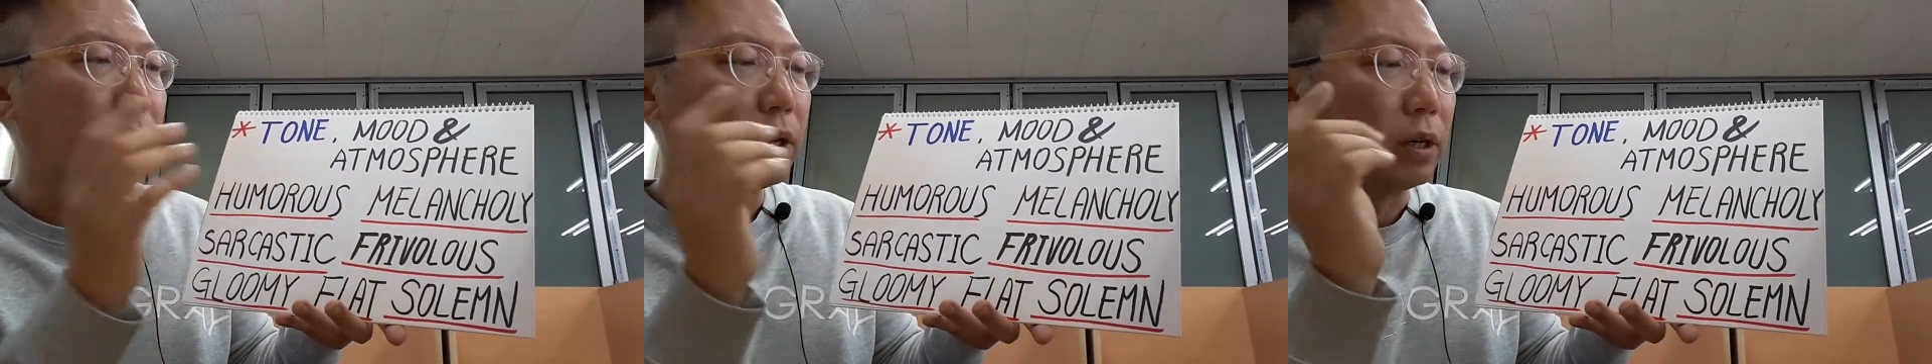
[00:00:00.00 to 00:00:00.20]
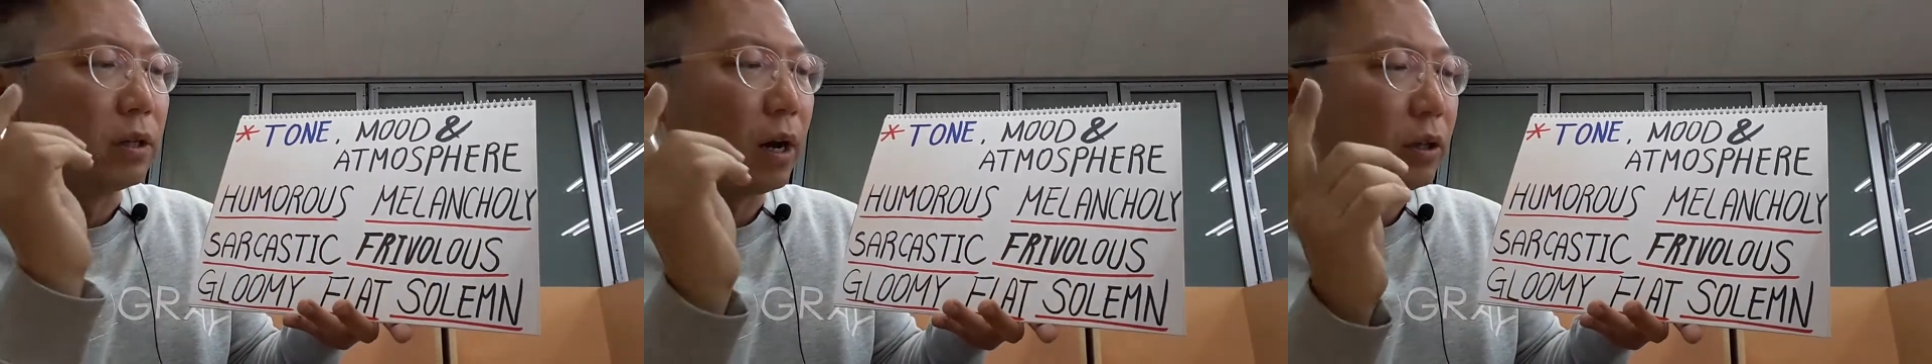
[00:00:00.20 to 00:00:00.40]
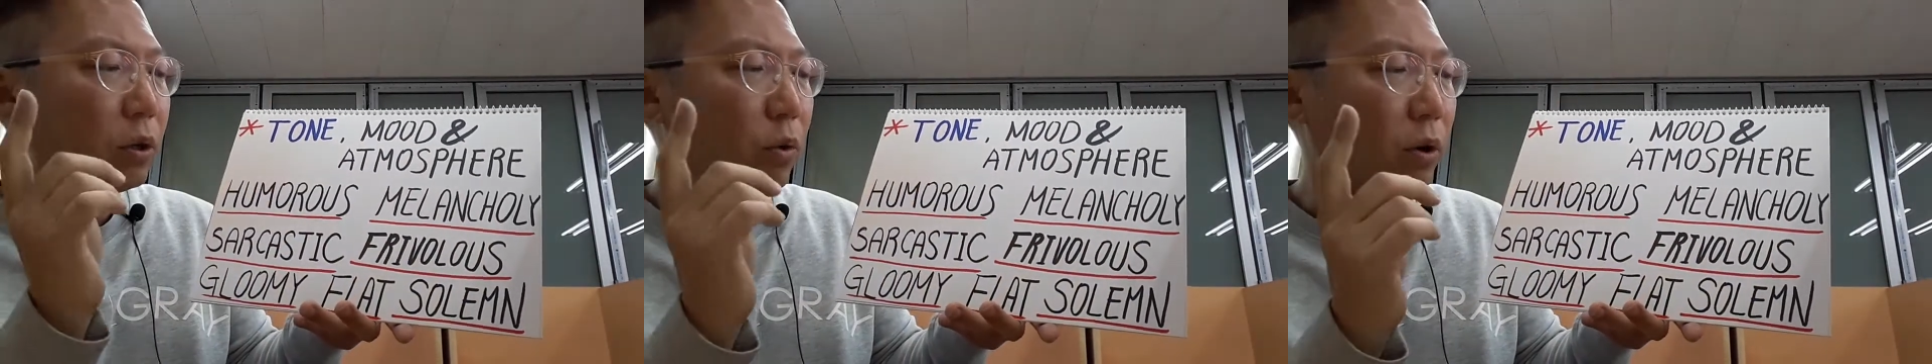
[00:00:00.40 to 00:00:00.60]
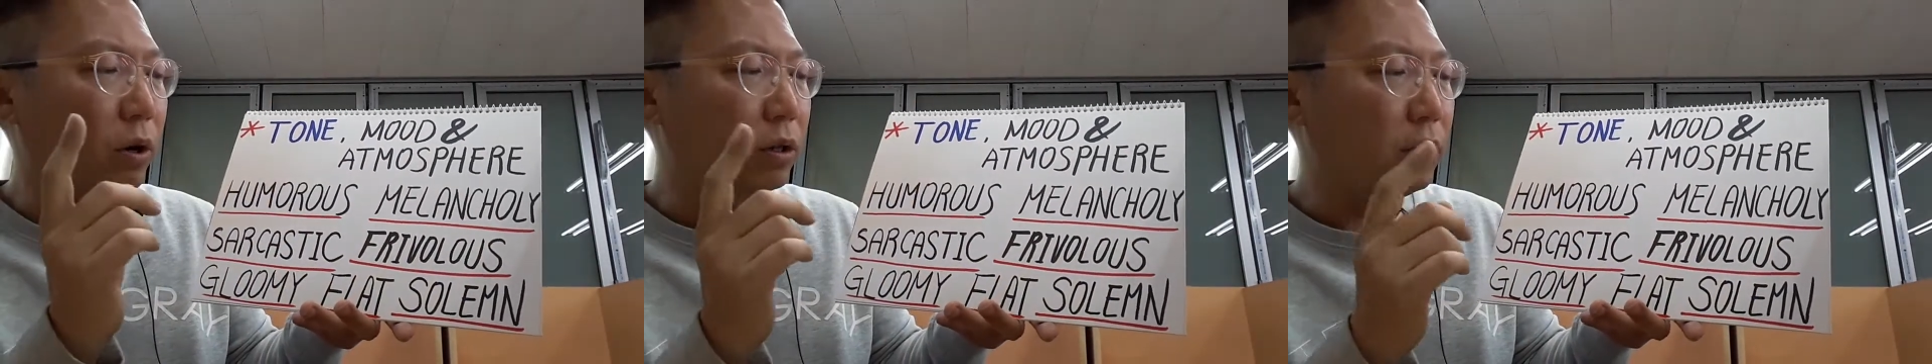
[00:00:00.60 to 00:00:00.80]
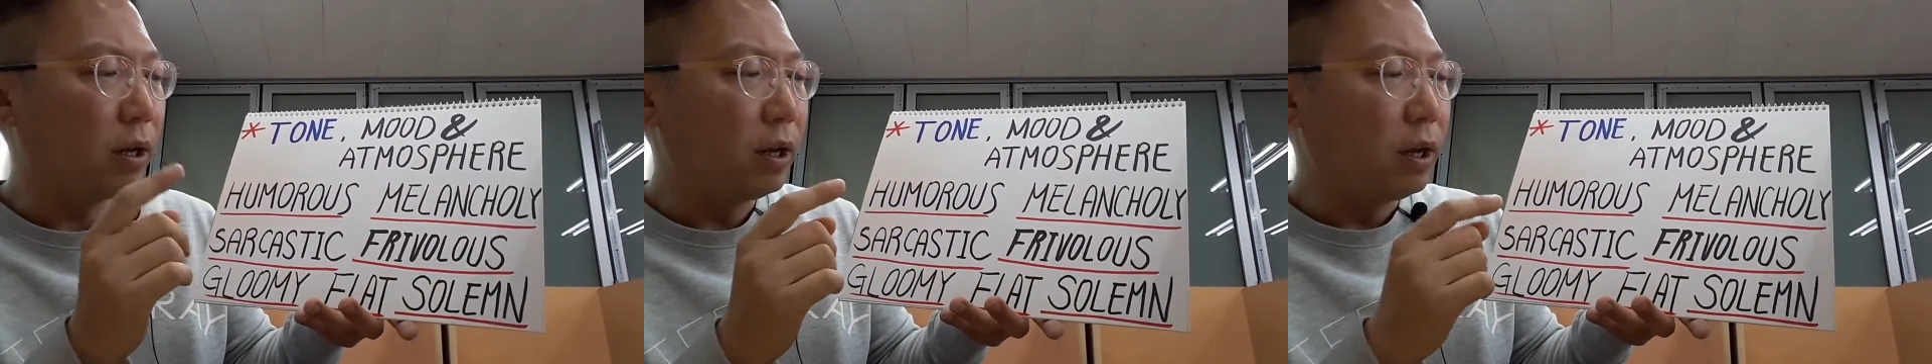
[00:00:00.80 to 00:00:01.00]
In other
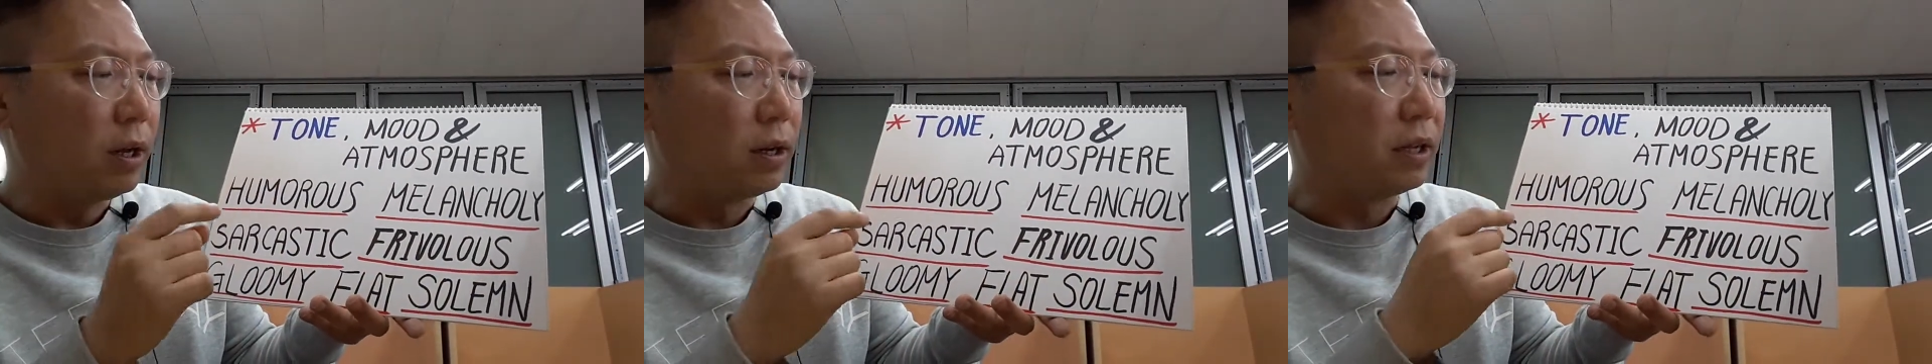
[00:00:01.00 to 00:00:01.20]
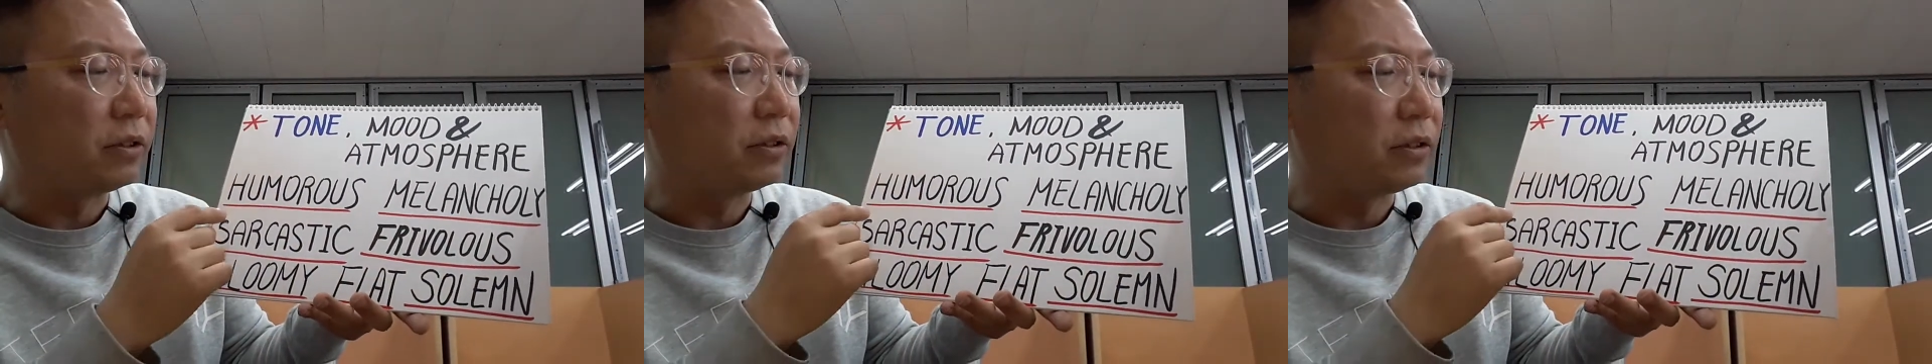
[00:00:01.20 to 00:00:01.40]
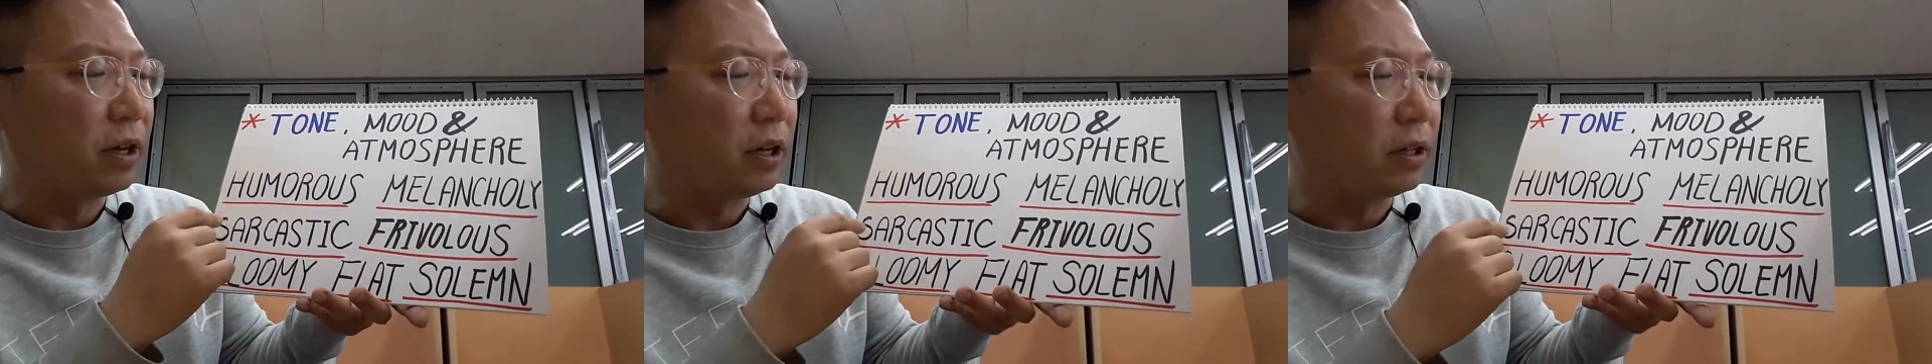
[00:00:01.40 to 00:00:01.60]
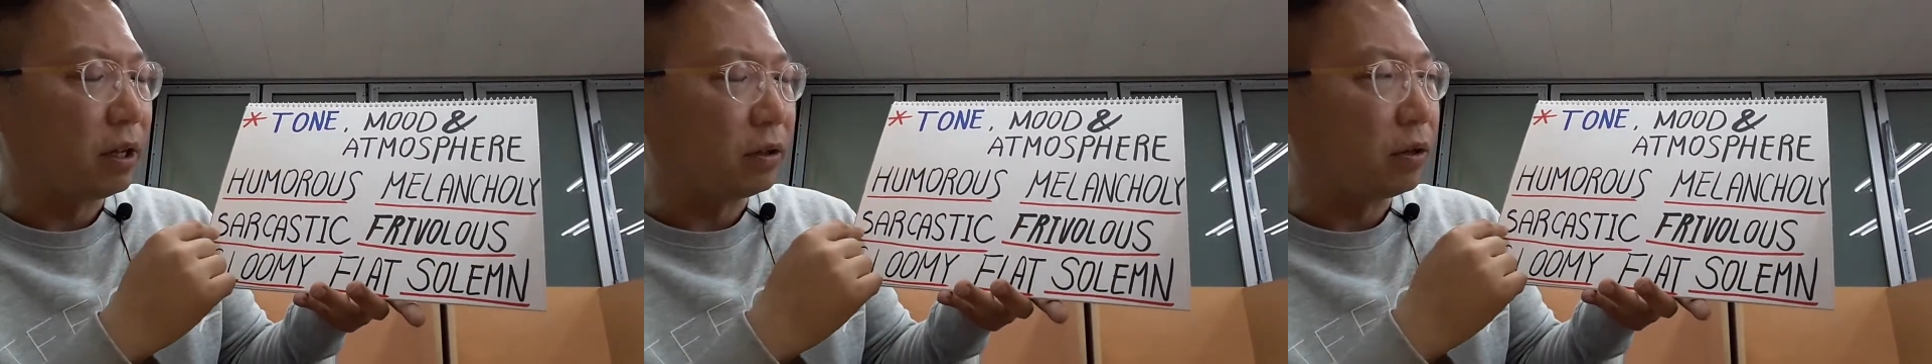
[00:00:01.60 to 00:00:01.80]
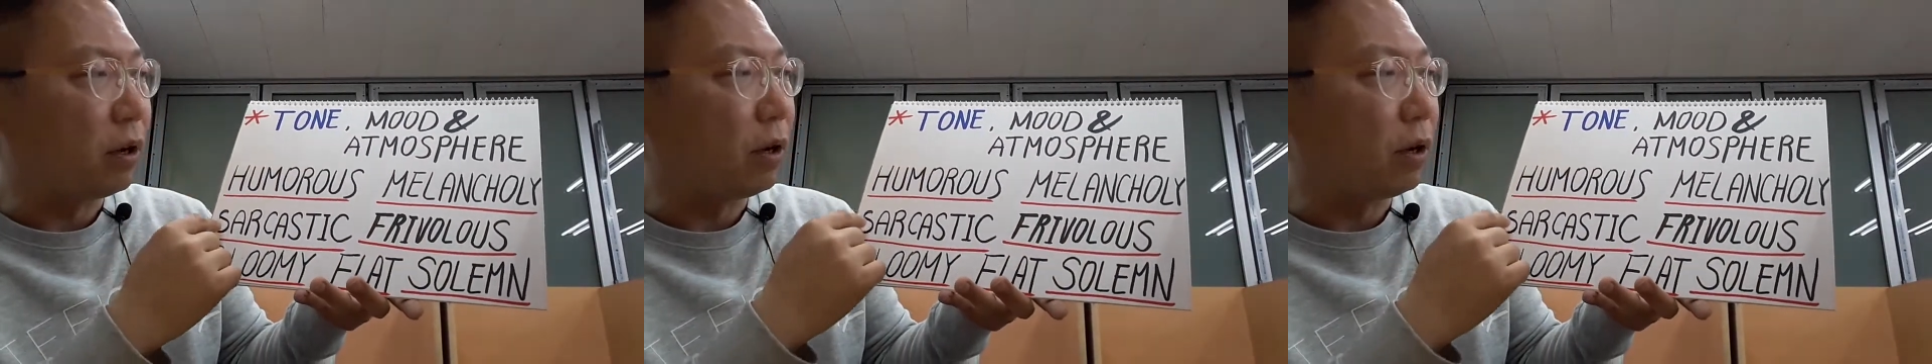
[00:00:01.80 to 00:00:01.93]
words, let's say that